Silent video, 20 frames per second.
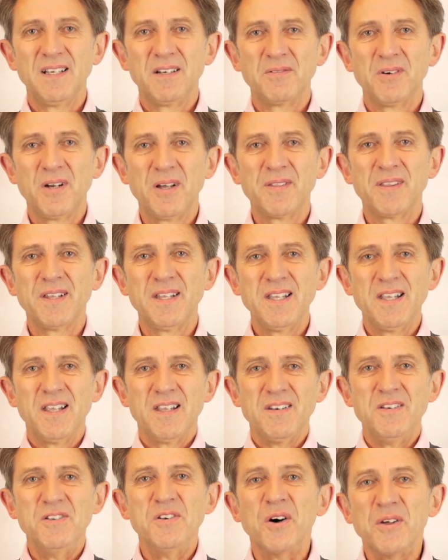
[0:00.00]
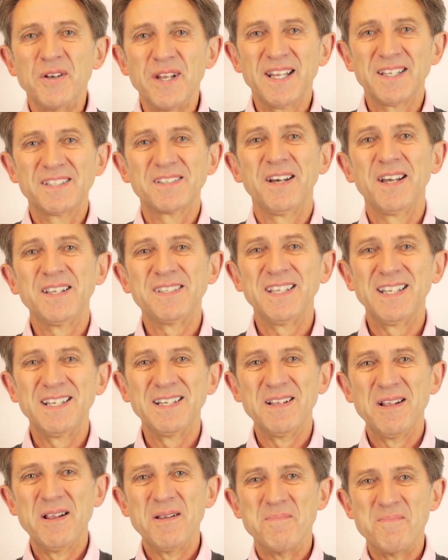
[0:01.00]
rather
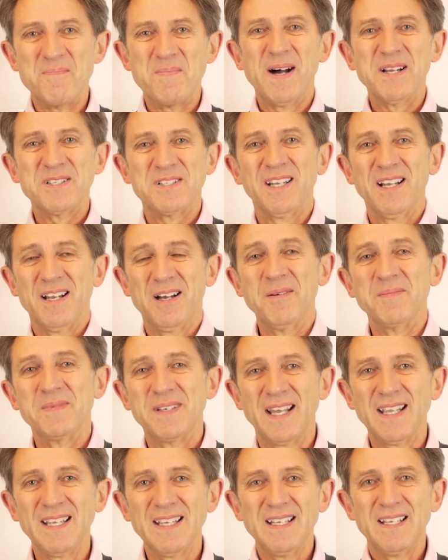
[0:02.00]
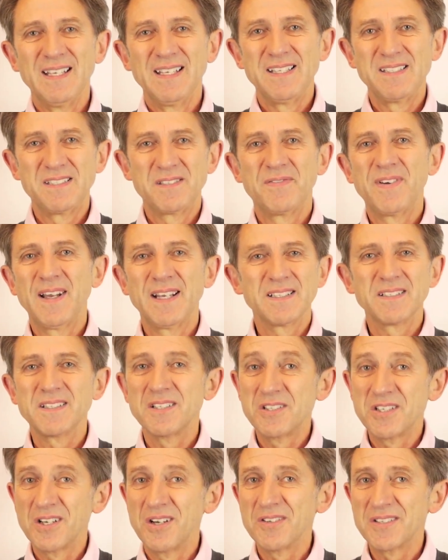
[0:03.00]
non-exciting budget update is the fact that
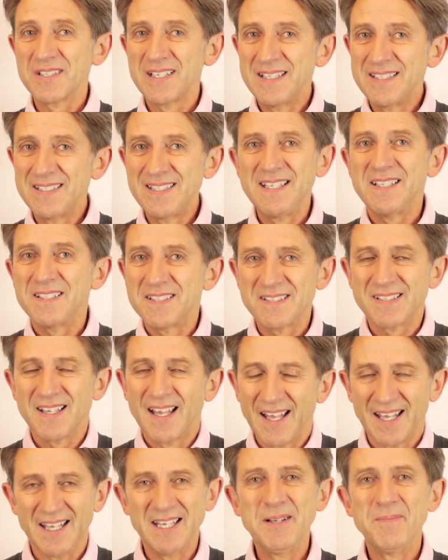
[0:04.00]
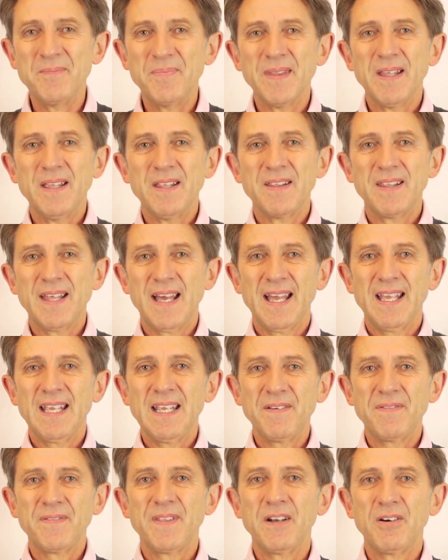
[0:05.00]
the Chancellor did say that
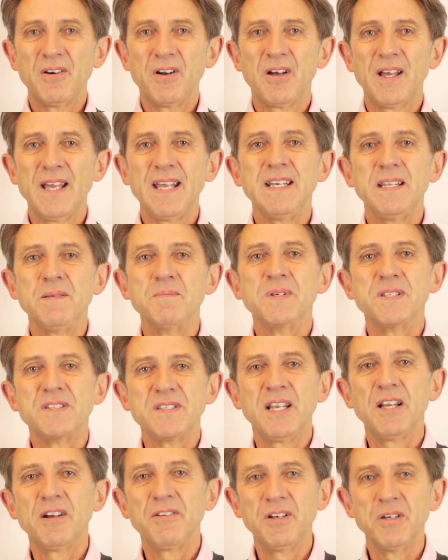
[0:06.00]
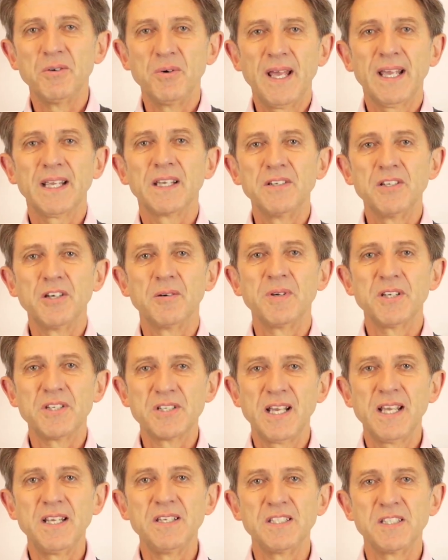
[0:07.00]
if there are any material economic
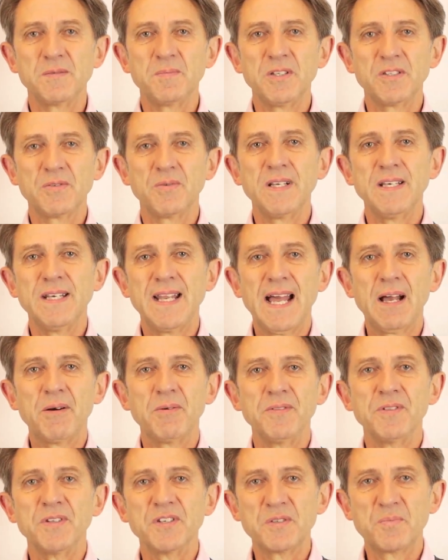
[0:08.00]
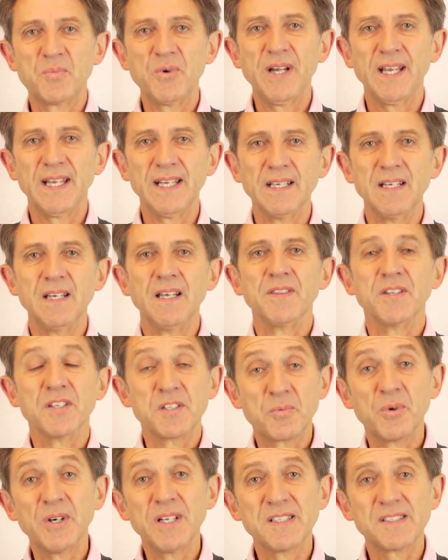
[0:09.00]
changes between now and the
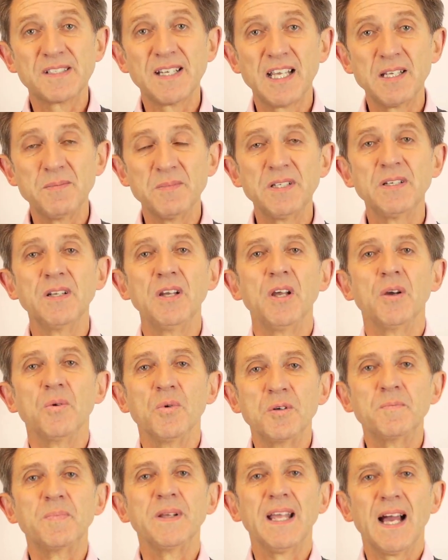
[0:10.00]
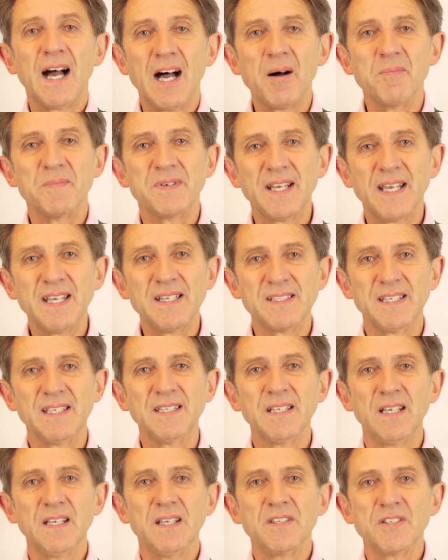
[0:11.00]
spring statement would be
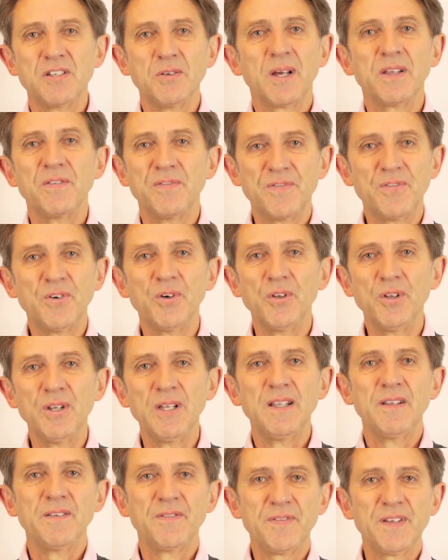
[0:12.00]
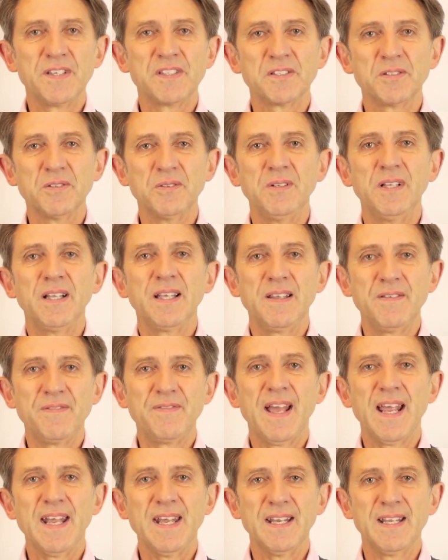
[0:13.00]
updated to a full fiscal
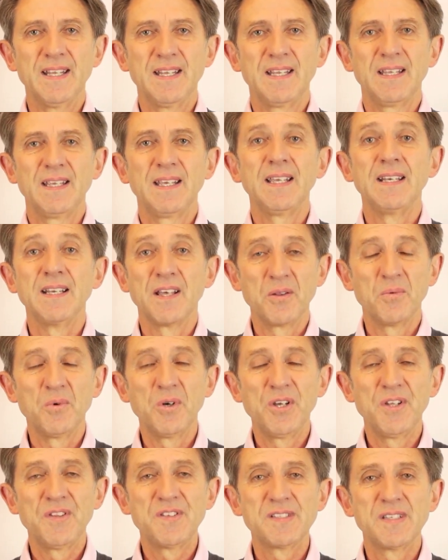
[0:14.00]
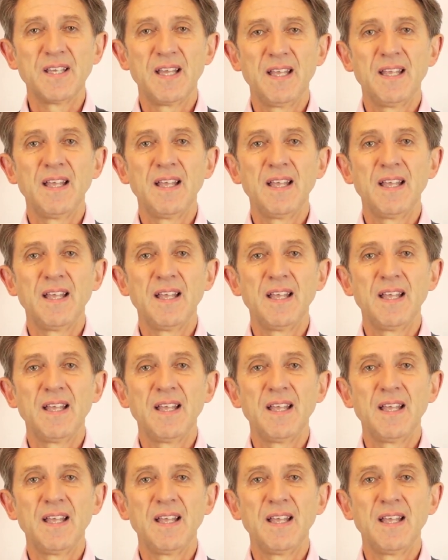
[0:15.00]
event. In other words,